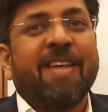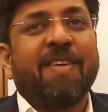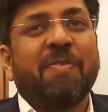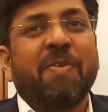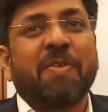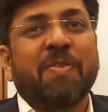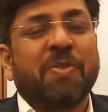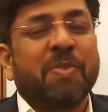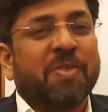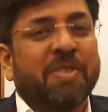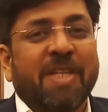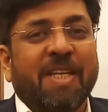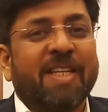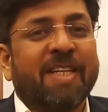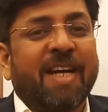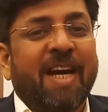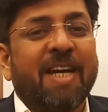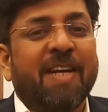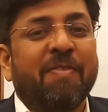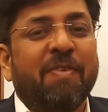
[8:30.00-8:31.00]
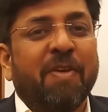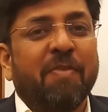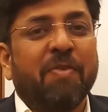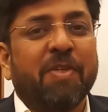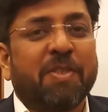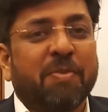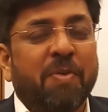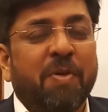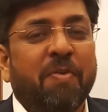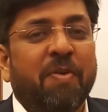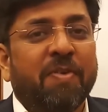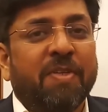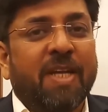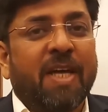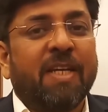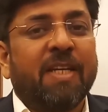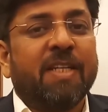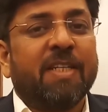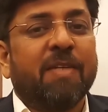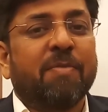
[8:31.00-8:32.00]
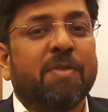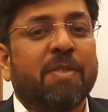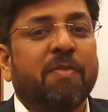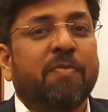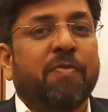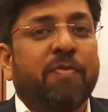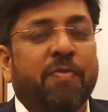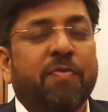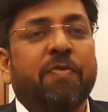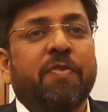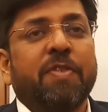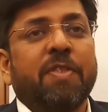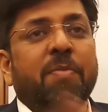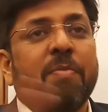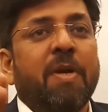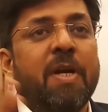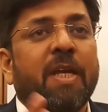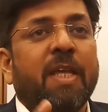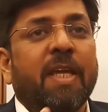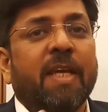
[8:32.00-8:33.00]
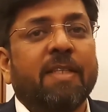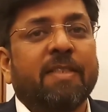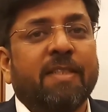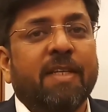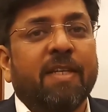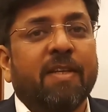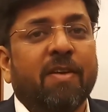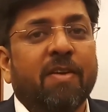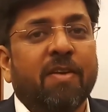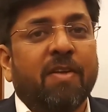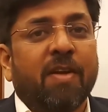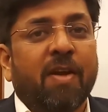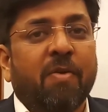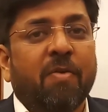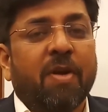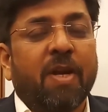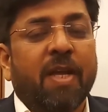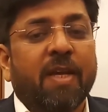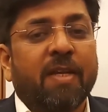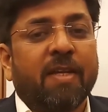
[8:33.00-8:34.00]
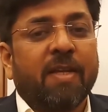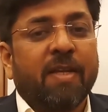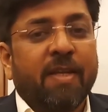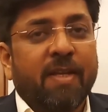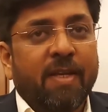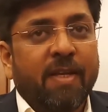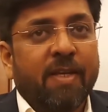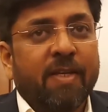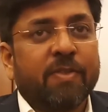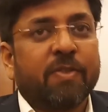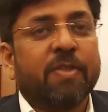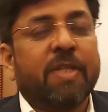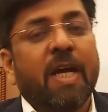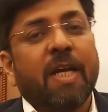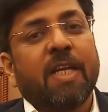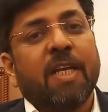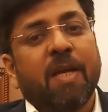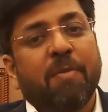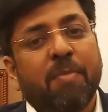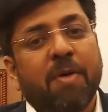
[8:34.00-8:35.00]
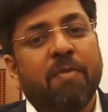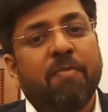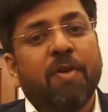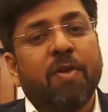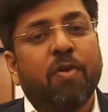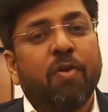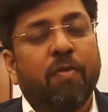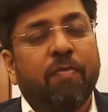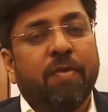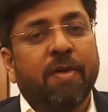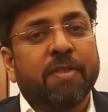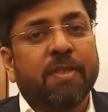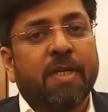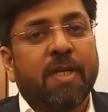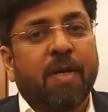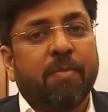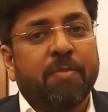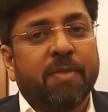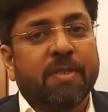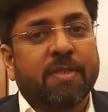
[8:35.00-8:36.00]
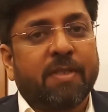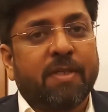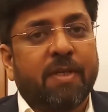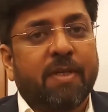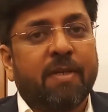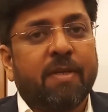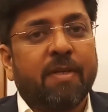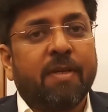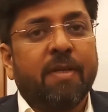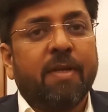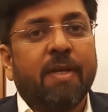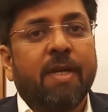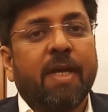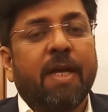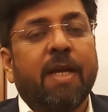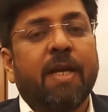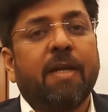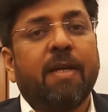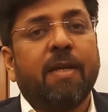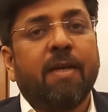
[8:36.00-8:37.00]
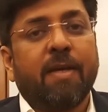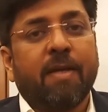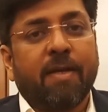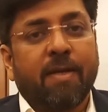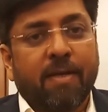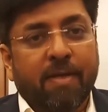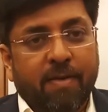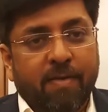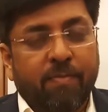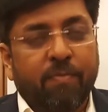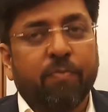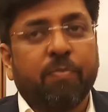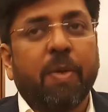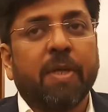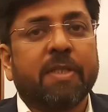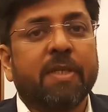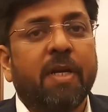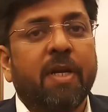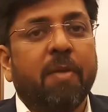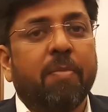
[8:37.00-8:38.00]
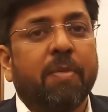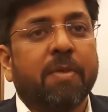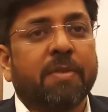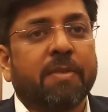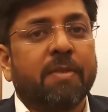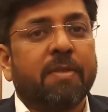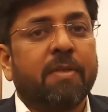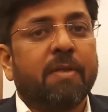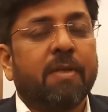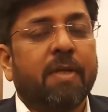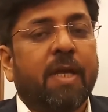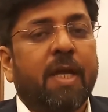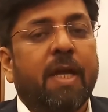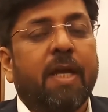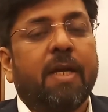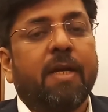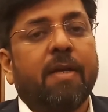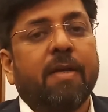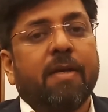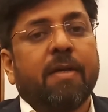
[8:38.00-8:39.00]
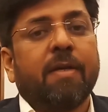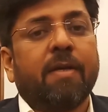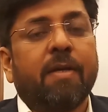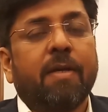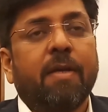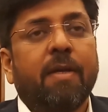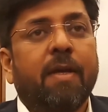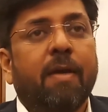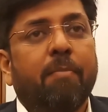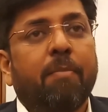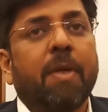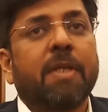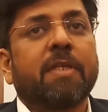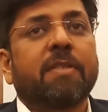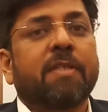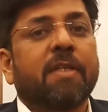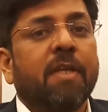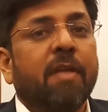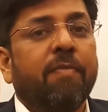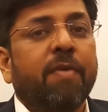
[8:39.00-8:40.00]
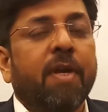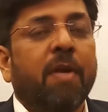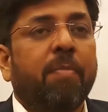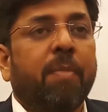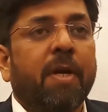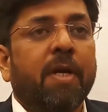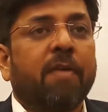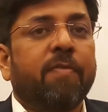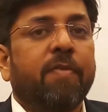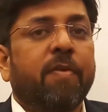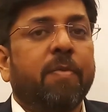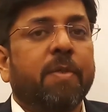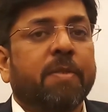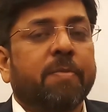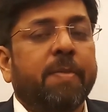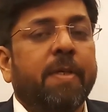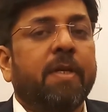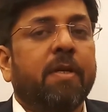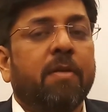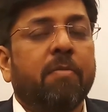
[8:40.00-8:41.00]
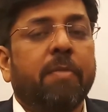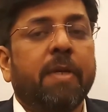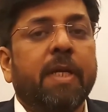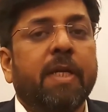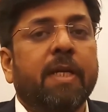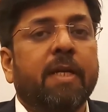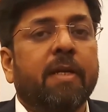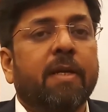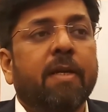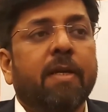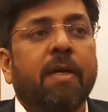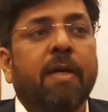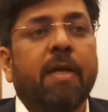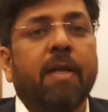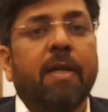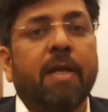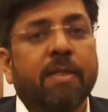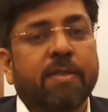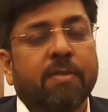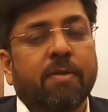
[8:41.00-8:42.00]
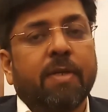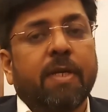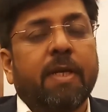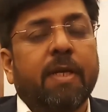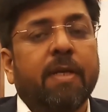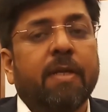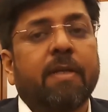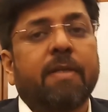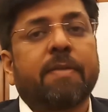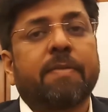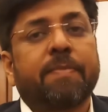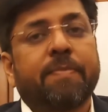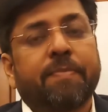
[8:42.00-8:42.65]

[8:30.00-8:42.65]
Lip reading: We send the kind of investment we have done in terms of visibility and seen all around, like. So that number will go further up this year, and by 30%, and but the significant part of it will be spent on BTL and less on ATL.